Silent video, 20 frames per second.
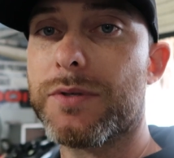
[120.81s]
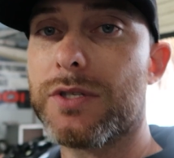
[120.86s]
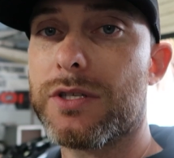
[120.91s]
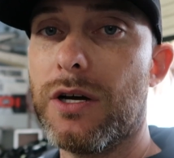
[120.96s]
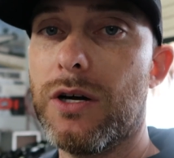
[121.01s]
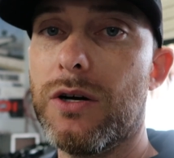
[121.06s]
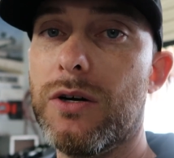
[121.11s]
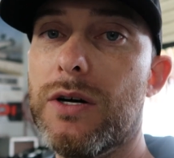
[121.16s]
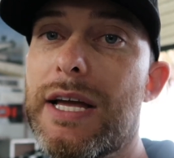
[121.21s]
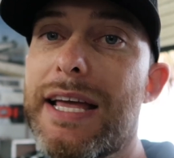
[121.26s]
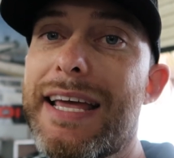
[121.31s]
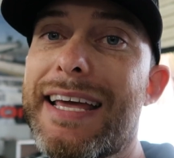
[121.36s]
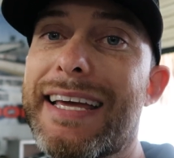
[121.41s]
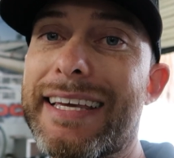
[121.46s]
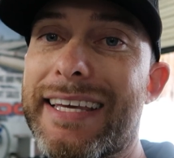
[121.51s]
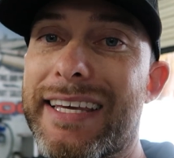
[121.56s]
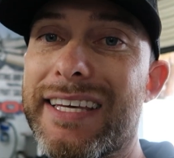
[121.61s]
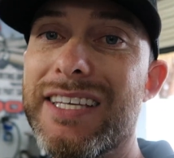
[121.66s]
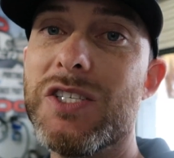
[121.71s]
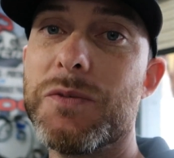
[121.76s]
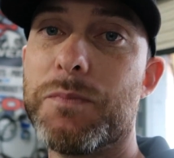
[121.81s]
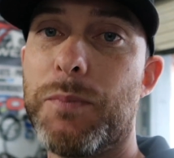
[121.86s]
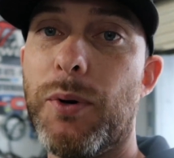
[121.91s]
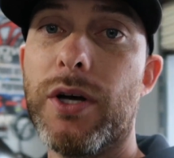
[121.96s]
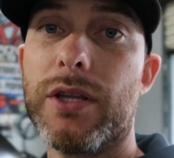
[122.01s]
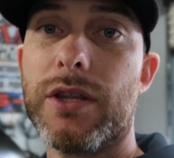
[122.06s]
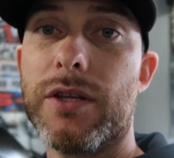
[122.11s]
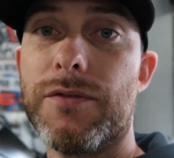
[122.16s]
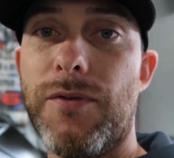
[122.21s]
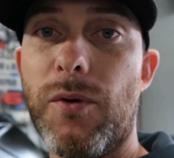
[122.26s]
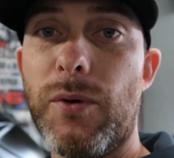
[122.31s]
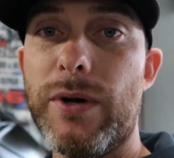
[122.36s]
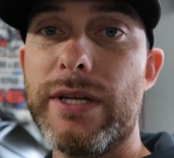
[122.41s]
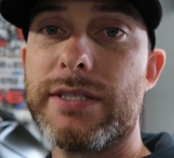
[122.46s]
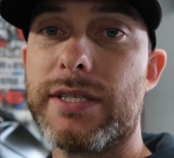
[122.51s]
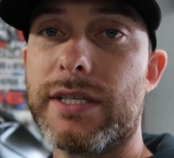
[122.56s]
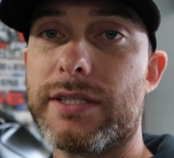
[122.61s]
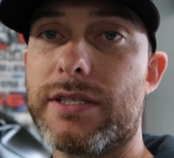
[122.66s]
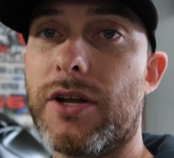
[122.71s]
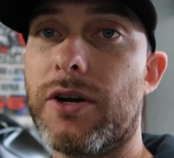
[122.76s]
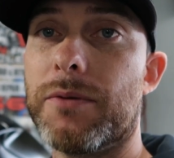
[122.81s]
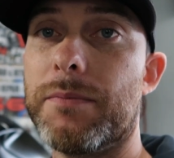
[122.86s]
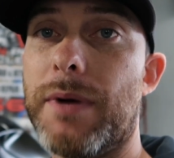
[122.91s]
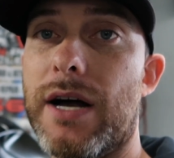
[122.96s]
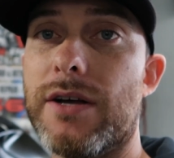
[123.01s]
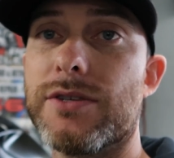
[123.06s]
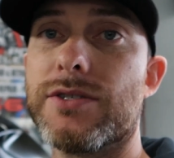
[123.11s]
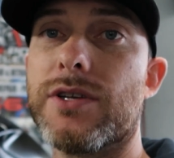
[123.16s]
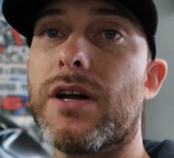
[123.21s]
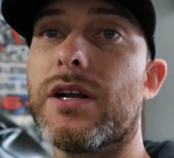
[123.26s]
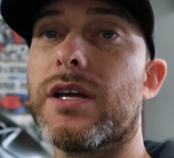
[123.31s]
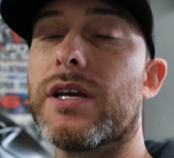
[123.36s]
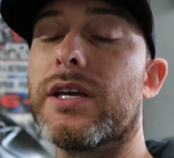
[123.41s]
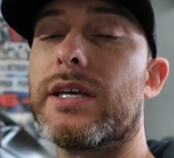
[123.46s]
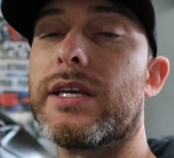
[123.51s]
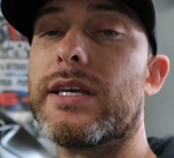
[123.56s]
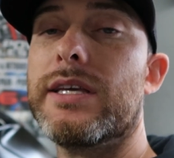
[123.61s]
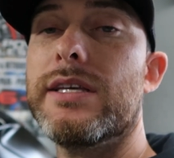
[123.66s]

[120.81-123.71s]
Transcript: So he's put the 4,600 miles on it.